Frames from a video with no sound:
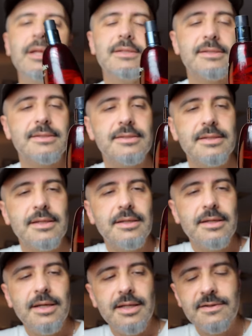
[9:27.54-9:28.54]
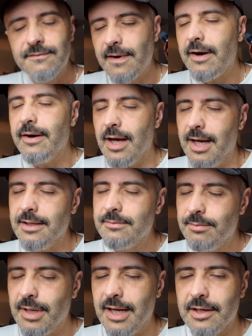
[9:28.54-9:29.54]
It's it's
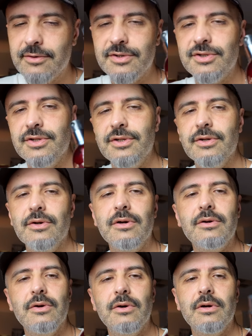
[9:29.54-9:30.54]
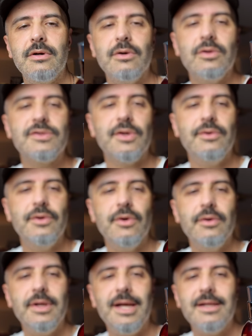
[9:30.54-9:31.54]
Fahrenheit by Christian Dior, or also
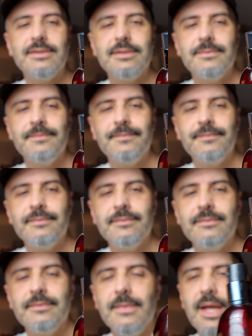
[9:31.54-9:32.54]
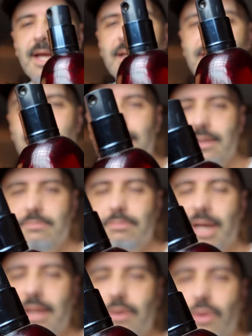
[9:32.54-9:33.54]
known as
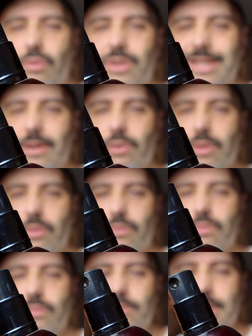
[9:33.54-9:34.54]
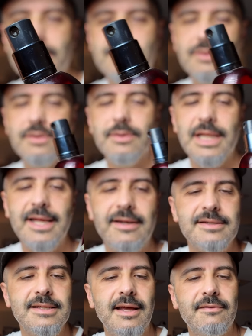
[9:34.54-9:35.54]
Enhe by Oliolio, because all the
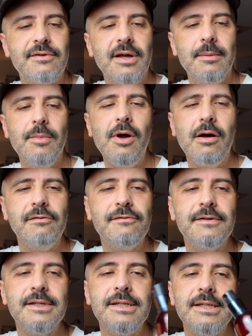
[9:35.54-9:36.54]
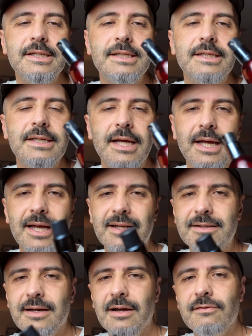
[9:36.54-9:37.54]
letters have come off,
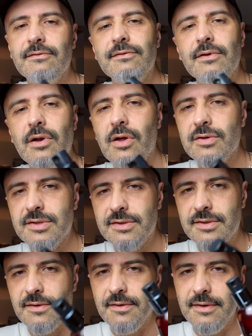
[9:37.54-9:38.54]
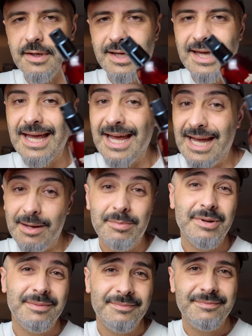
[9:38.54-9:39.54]
and I've lost the
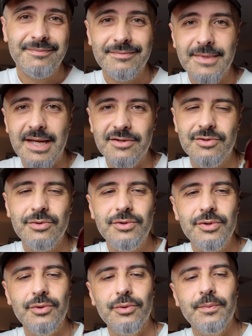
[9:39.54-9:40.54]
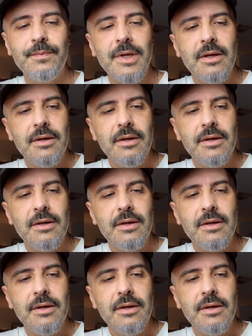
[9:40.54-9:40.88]
cap, as you do.